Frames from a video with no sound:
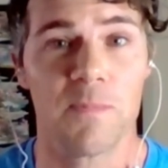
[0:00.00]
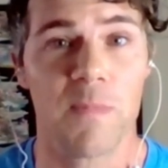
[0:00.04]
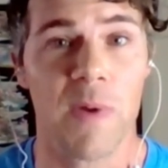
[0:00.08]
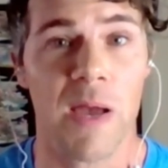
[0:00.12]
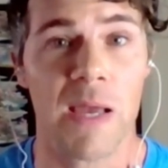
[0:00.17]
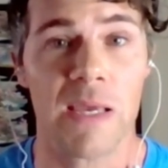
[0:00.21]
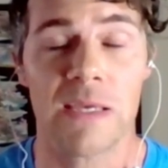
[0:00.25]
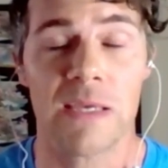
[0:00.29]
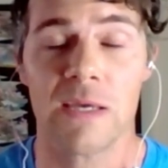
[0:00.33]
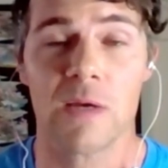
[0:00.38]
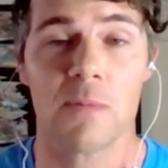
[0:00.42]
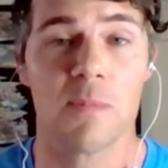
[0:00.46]

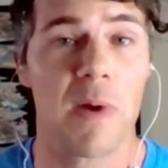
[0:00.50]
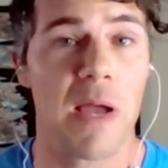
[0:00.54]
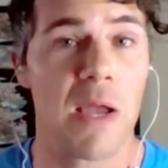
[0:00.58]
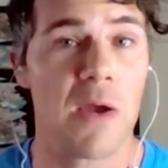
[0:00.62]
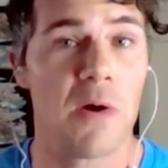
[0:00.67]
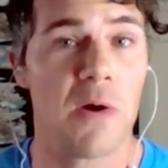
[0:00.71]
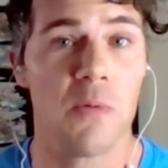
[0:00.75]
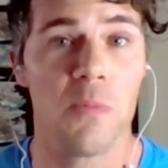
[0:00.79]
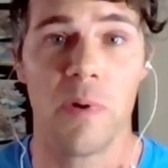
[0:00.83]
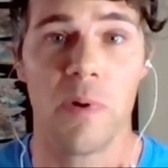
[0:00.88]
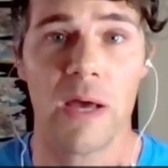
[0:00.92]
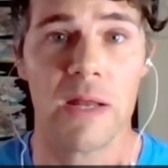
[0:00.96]
i kick my
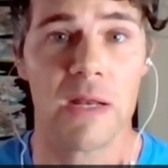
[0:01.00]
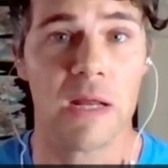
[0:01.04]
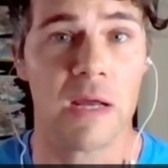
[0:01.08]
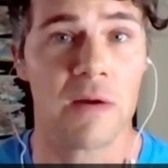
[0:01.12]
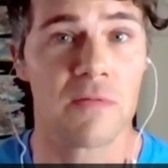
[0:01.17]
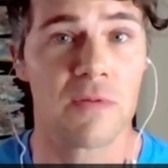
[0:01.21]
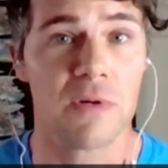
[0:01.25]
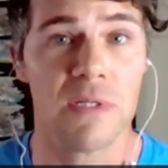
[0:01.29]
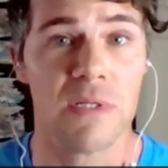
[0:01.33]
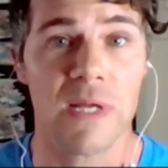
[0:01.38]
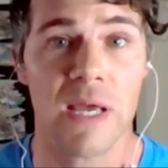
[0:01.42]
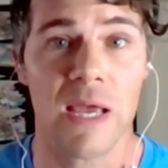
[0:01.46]
own butt
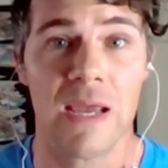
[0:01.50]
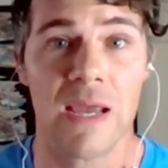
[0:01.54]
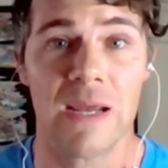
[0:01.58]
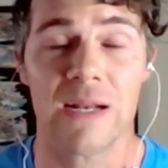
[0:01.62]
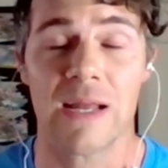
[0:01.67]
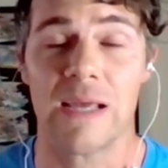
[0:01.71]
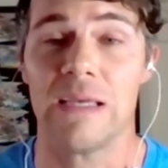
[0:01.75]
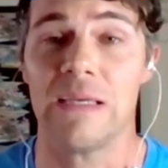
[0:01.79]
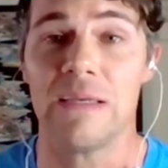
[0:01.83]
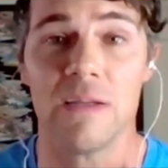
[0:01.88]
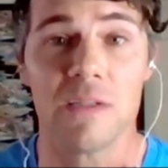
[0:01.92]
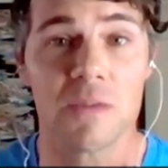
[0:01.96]
every day and
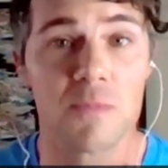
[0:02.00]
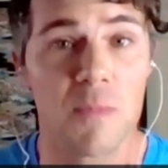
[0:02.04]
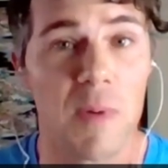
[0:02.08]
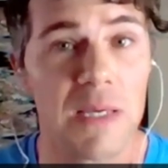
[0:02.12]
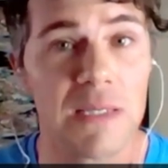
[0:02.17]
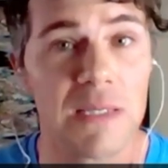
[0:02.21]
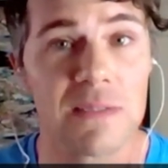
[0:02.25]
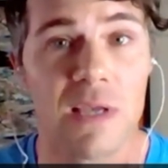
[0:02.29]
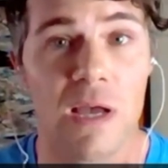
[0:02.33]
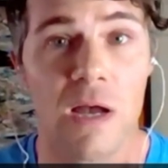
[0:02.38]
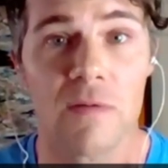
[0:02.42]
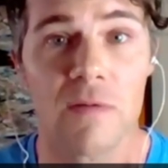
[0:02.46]
i guilt
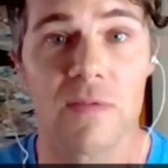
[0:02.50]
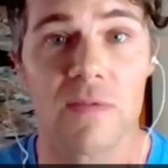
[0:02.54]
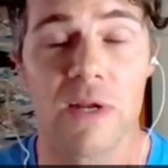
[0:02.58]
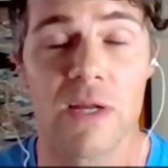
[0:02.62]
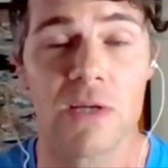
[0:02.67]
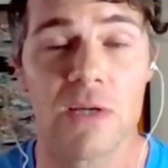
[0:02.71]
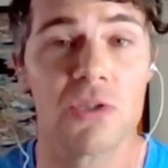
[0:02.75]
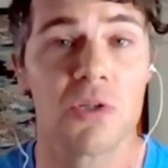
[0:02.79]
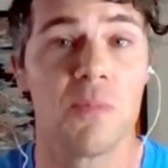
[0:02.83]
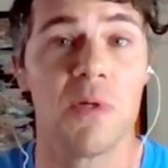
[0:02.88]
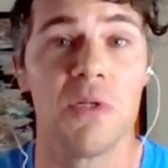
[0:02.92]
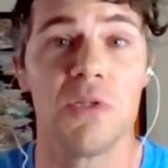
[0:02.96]
myself that i
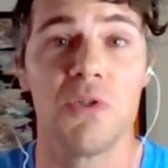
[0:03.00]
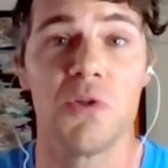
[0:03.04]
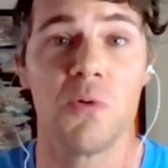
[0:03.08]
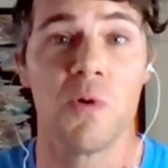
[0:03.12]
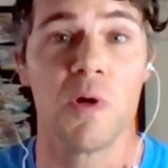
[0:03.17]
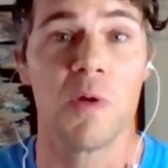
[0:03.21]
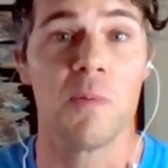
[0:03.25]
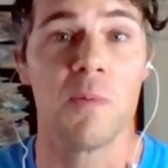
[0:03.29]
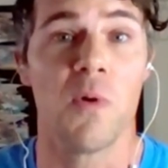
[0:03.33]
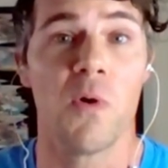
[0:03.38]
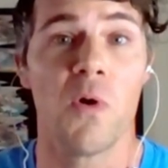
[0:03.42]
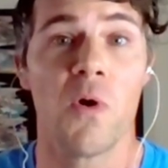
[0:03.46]
should be
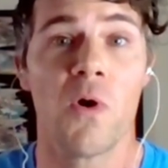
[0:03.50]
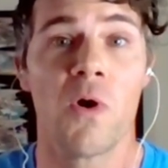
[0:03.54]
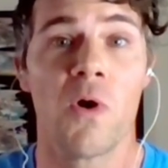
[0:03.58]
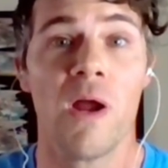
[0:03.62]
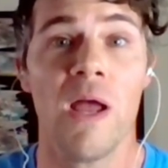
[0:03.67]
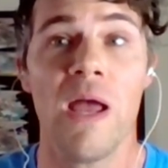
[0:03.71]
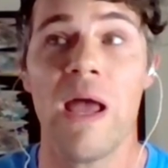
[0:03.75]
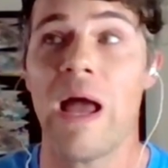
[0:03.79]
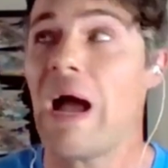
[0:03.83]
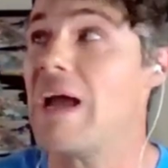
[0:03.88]
doing more